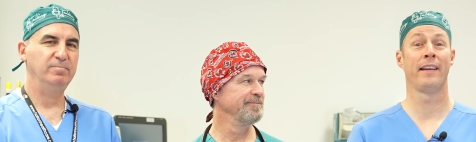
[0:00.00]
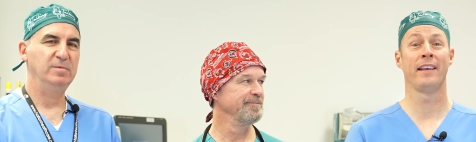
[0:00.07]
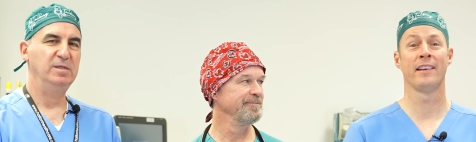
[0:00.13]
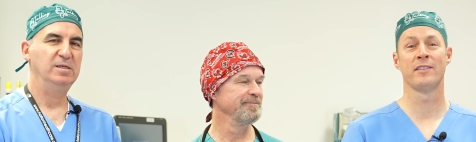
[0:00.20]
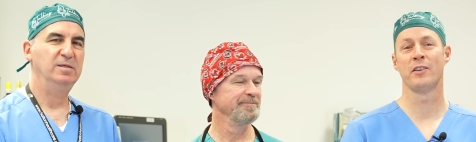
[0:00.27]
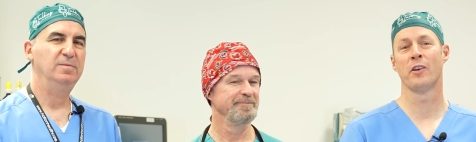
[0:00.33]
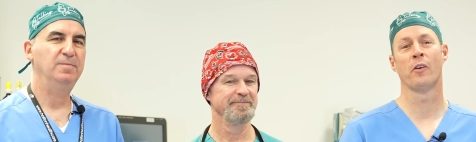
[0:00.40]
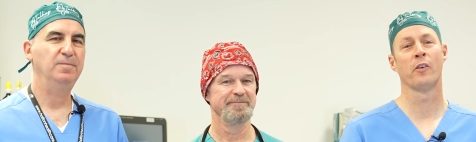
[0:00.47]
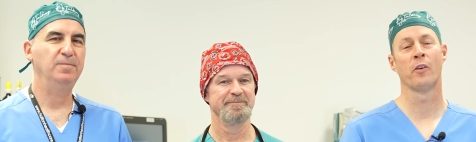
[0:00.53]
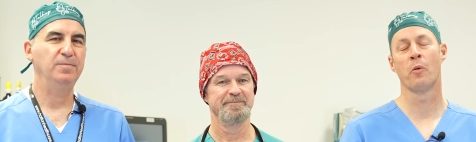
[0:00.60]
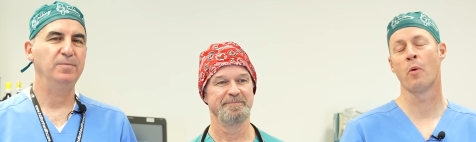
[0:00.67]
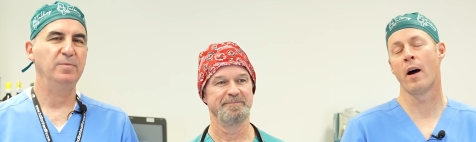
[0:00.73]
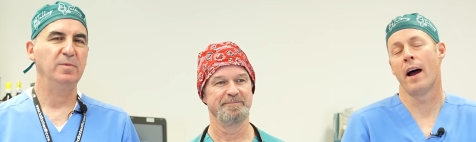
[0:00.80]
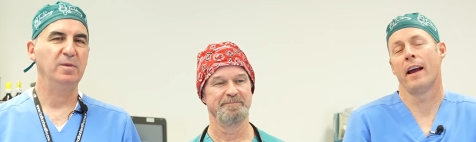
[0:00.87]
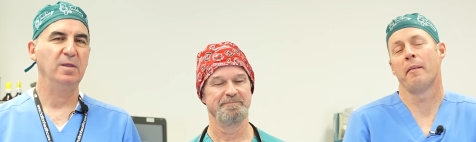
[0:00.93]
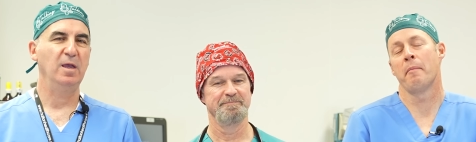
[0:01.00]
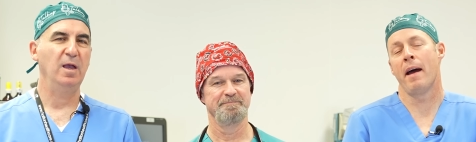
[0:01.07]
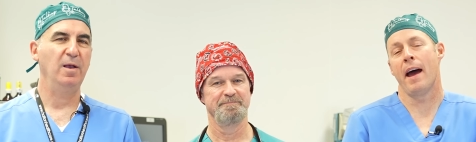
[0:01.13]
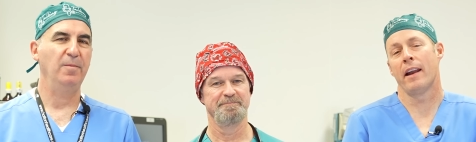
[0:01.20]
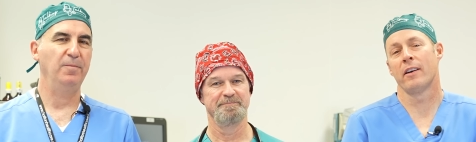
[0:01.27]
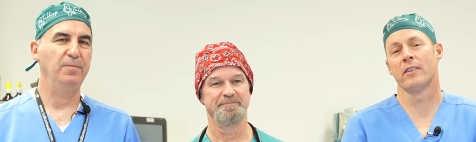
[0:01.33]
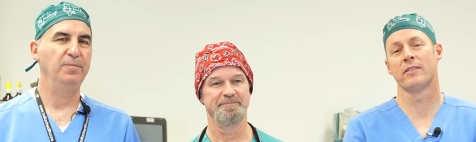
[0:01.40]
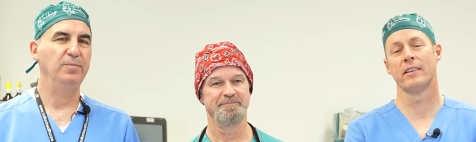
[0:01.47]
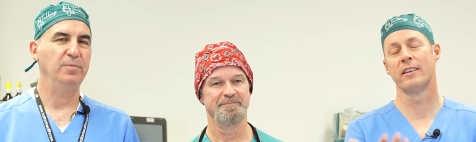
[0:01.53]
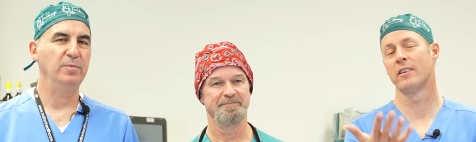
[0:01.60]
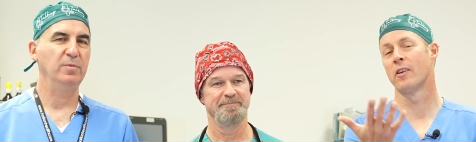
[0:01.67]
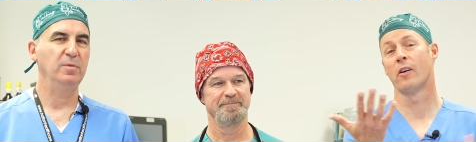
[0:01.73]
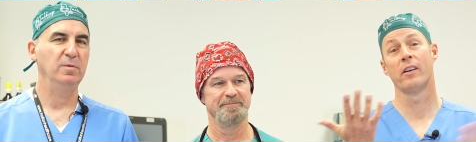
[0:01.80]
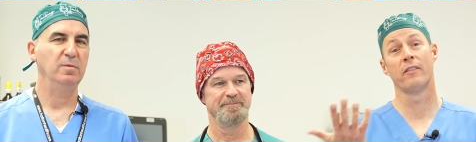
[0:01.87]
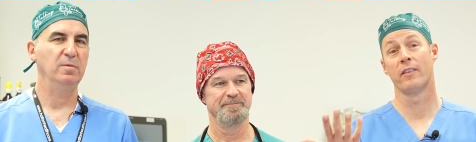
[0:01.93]
Speaker 1: is. You don't know why it matters, and you
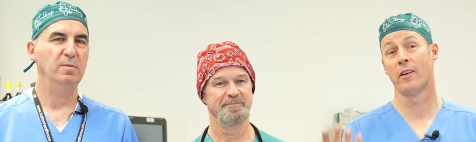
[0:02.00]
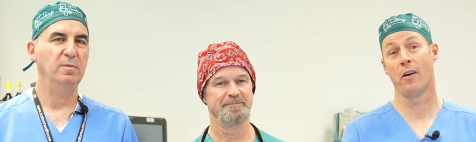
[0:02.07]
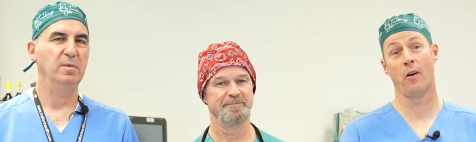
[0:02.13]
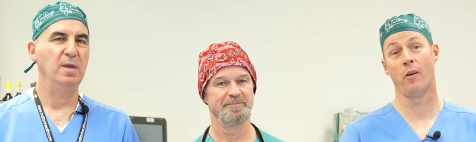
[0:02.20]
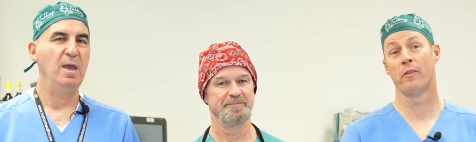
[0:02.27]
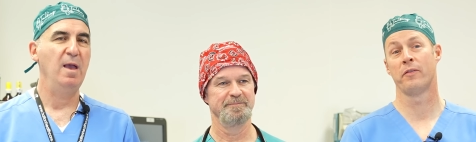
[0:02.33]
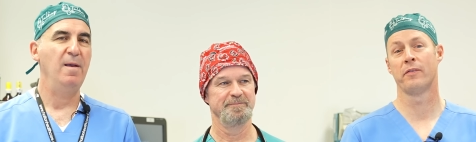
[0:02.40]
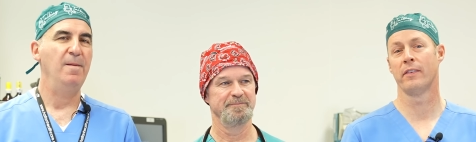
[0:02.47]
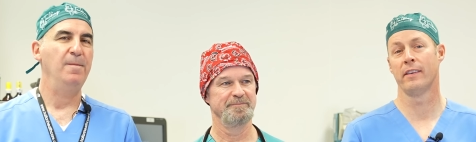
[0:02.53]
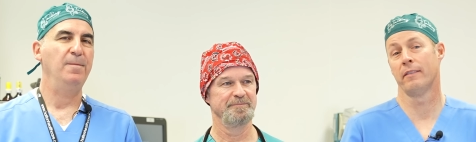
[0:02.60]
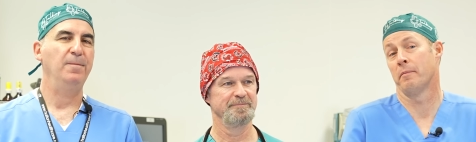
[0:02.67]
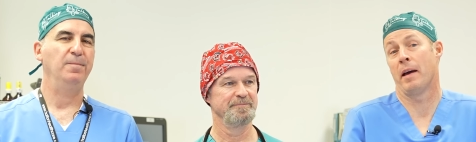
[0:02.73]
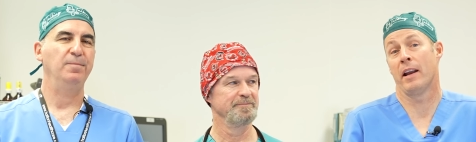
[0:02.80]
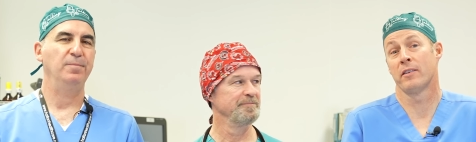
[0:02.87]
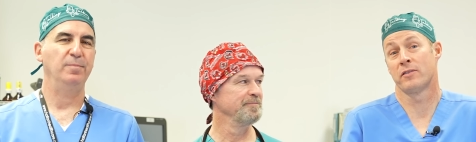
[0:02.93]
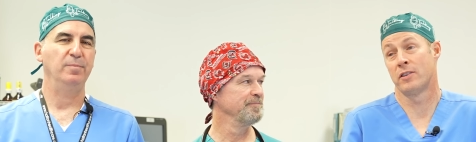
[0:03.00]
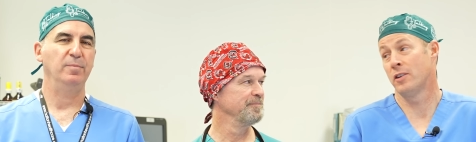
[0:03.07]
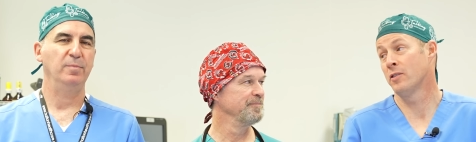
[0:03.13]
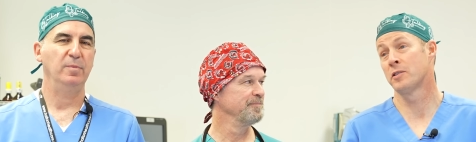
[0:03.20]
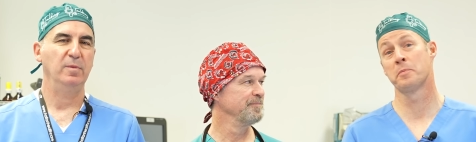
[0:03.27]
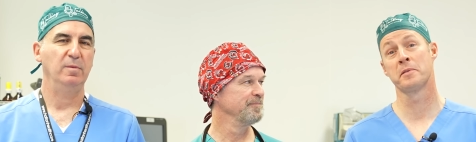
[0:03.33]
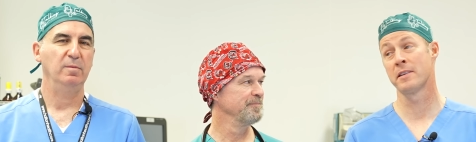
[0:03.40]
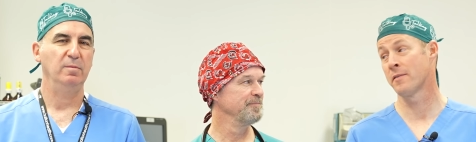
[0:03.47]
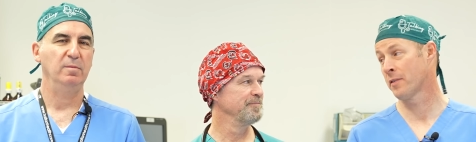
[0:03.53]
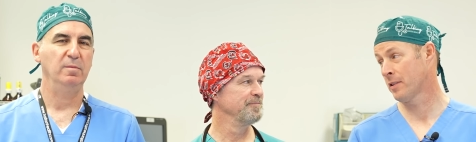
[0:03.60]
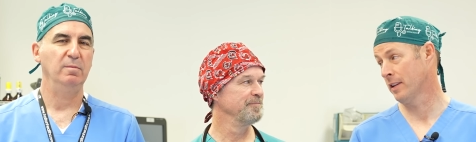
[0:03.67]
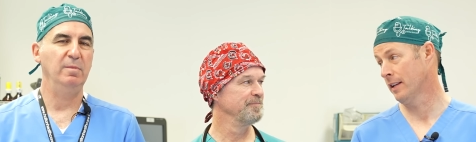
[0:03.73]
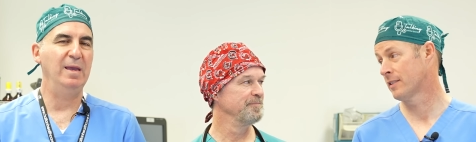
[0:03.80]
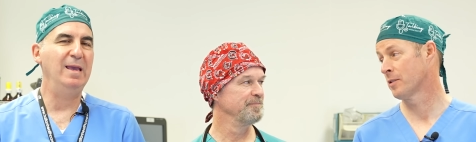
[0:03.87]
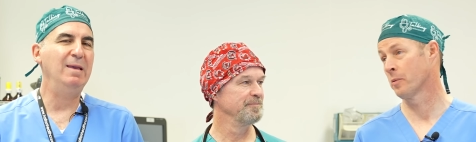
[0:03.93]
don't even know if it matters to you
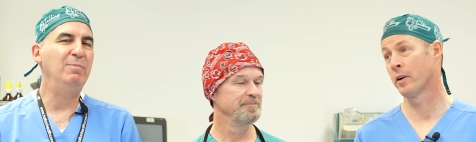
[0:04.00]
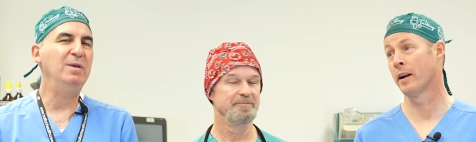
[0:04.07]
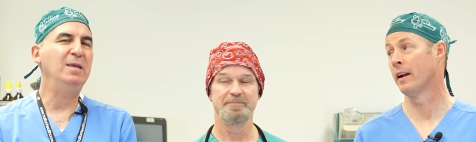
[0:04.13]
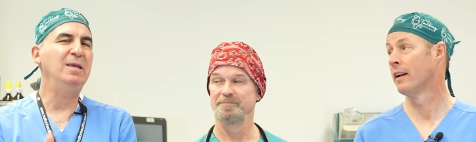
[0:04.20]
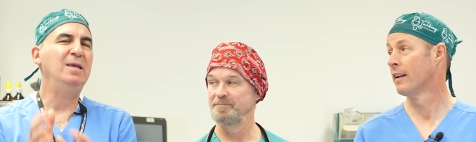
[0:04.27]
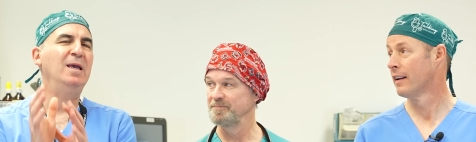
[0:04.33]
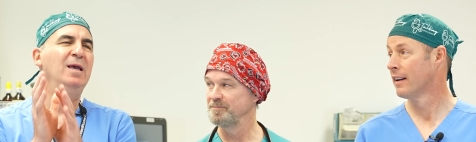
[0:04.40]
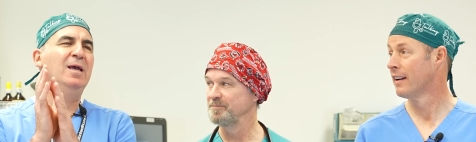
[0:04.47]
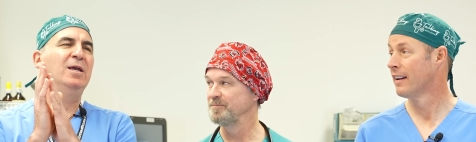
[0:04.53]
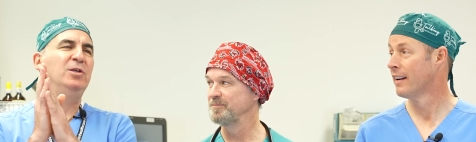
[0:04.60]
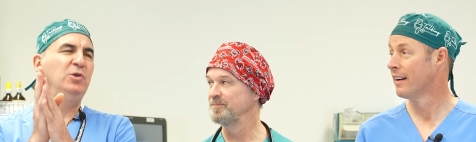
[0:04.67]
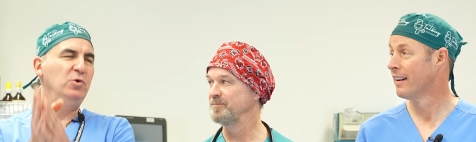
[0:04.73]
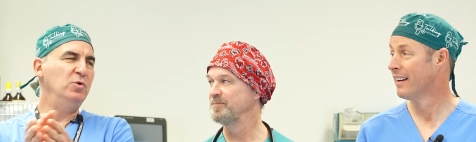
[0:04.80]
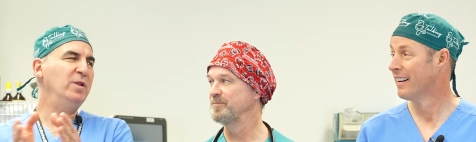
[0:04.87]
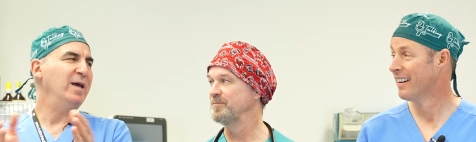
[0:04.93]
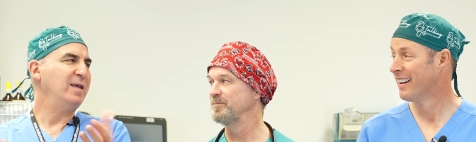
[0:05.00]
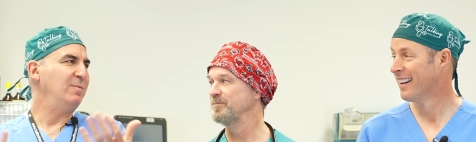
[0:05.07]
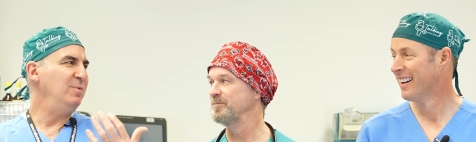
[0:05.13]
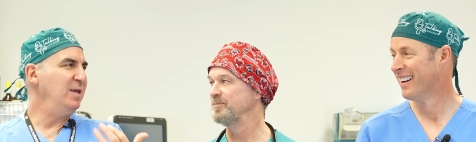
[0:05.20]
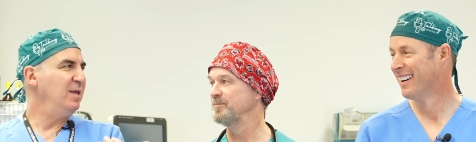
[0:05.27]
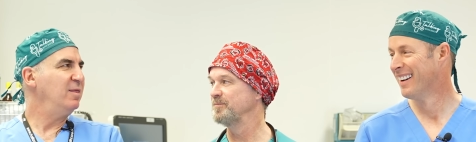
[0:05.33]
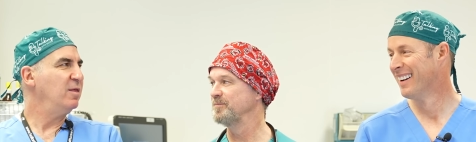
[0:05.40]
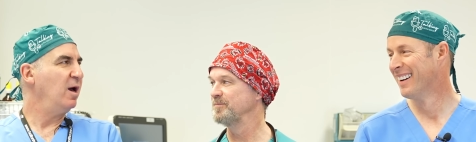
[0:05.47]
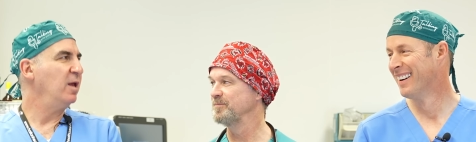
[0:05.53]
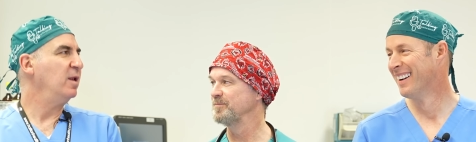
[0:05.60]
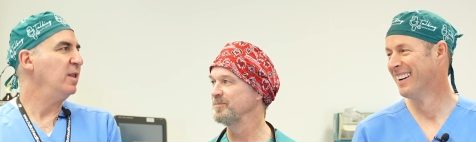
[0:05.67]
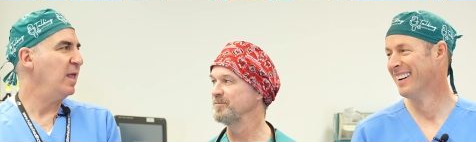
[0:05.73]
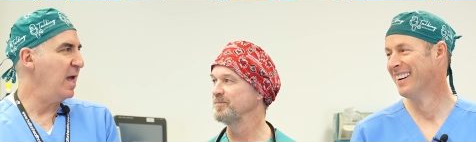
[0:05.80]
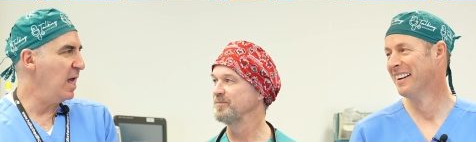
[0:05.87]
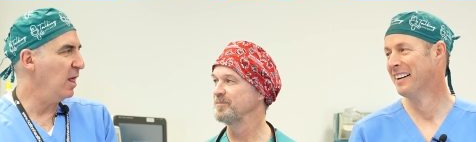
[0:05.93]
specifically. Maybe so gonna...
Speaker 2: you, like me,
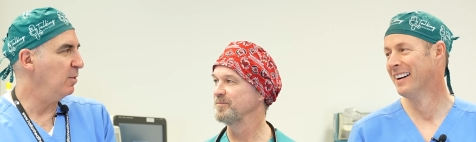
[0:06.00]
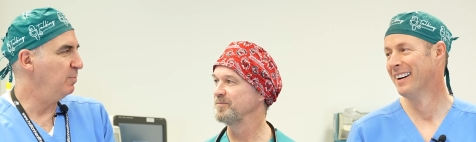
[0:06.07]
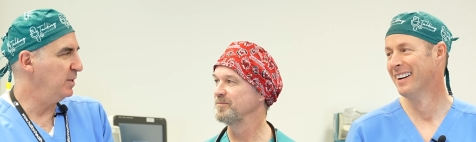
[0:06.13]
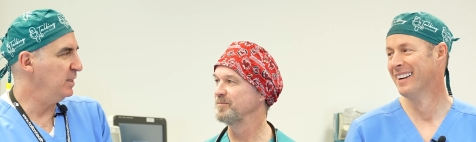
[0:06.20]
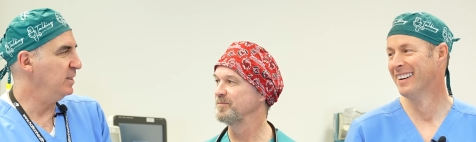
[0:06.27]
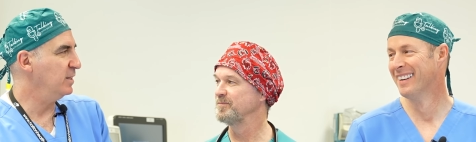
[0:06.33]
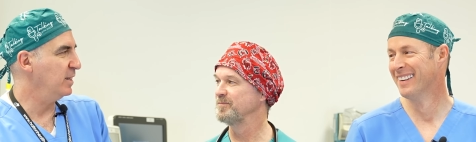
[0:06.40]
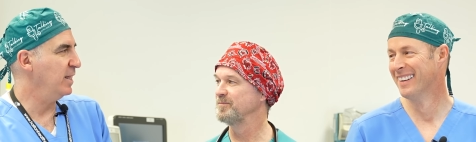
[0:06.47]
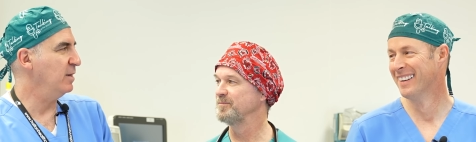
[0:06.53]
thought LP little